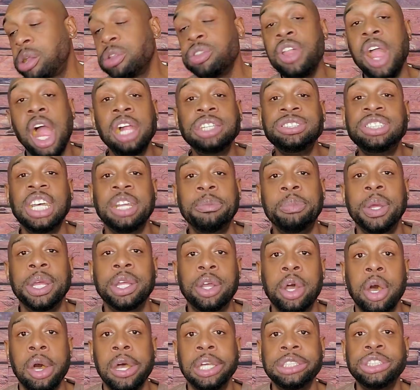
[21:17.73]
This has
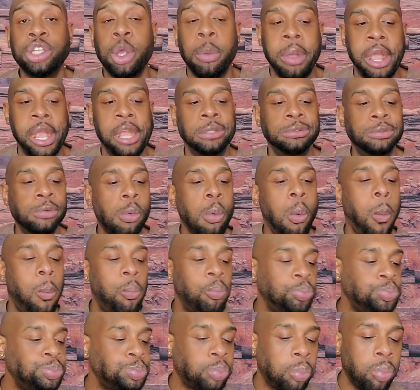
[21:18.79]
been good to me
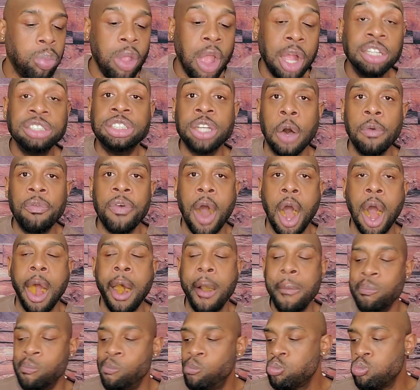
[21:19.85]
so
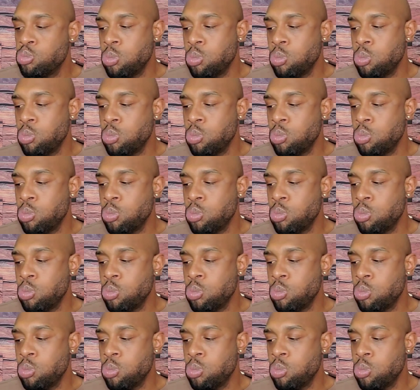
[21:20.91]
far.